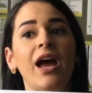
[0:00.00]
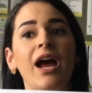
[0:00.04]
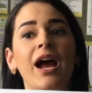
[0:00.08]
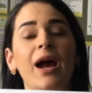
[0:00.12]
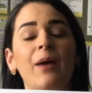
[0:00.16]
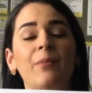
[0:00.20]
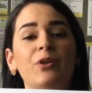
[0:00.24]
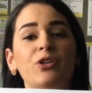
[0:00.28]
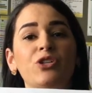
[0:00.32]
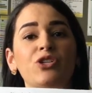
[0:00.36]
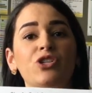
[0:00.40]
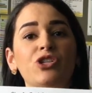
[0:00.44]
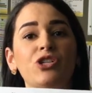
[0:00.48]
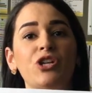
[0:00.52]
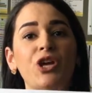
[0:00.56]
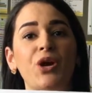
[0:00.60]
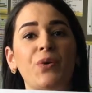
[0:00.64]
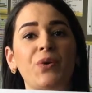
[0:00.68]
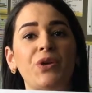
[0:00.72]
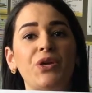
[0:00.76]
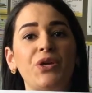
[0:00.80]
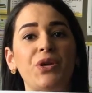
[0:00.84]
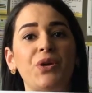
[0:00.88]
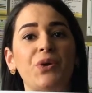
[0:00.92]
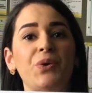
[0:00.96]
I'm going to show
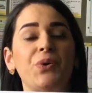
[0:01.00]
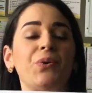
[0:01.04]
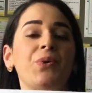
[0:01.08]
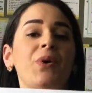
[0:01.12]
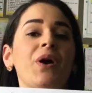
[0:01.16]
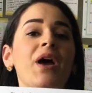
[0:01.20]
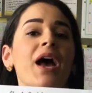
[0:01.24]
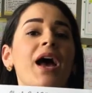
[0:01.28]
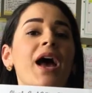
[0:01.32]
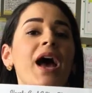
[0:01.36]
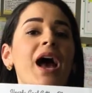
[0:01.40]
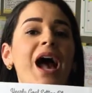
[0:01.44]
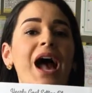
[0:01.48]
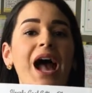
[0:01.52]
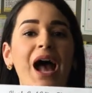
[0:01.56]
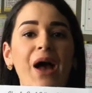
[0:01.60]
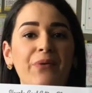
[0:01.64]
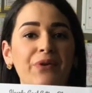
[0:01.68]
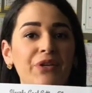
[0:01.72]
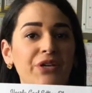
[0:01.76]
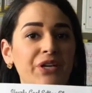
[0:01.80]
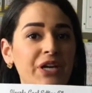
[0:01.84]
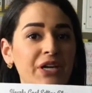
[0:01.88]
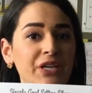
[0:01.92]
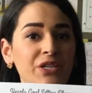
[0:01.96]
you how
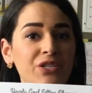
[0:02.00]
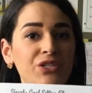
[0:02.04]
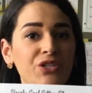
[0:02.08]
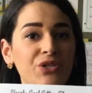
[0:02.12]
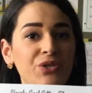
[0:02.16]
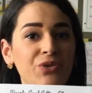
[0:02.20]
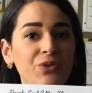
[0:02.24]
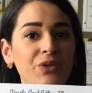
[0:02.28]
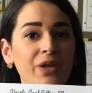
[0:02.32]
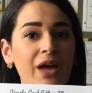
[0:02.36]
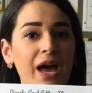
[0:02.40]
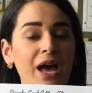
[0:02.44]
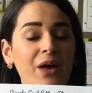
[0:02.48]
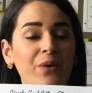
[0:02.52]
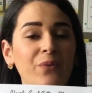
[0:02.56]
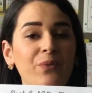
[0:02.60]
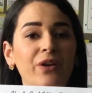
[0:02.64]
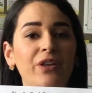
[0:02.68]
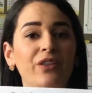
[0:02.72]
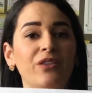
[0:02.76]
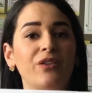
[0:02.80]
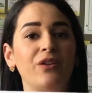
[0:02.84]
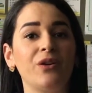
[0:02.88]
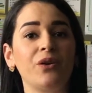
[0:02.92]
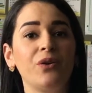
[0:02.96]
you can do that
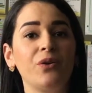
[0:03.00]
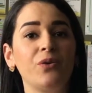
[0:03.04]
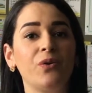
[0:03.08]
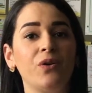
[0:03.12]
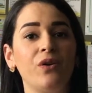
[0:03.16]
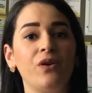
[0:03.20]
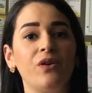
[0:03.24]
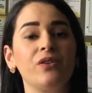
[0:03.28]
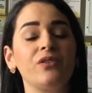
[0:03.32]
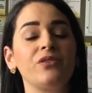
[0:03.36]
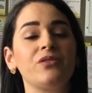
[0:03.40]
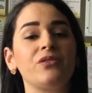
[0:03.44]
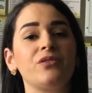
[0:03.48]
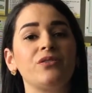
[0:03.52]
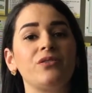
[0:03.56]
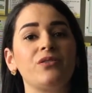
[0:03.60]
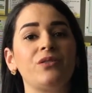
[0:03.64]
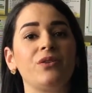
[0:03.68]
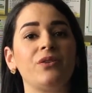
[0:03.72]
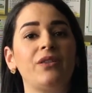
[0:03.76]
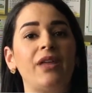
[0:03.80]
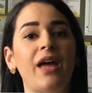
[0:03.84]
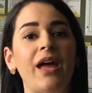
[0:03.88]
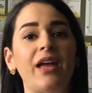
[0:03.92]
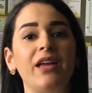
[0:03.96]
with your goals
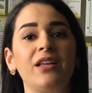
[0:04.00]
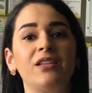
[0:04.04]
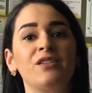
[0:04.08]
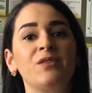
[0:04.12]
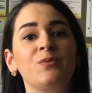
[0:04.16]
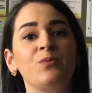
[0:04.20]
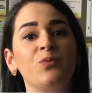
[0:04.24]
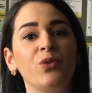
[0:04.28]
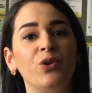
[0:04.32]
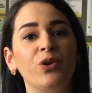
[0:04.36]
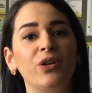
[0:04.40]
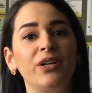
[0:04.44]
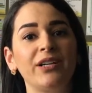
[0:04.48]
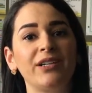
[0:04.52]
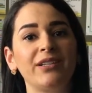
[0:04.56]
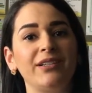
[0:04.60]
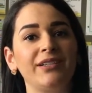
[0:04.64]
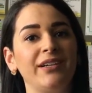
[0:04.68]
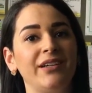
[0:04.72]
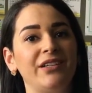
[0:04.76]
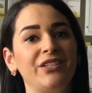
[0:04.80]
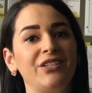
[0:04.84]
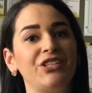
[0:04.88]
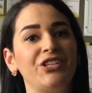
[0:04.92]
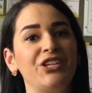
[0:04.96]
so that it's more
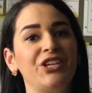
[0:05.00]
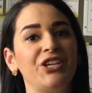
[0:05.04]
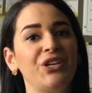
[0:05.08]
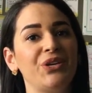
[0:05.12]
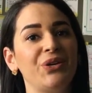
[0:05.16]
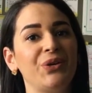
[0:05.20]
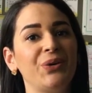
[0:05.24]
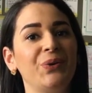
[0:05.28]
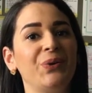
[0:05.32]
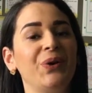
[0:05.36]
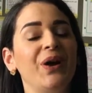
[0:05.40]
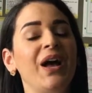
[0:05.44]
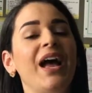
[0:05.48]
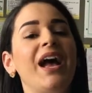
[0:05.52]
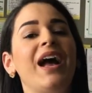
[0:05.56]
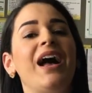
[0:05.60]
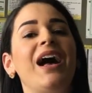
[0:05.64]
clear to you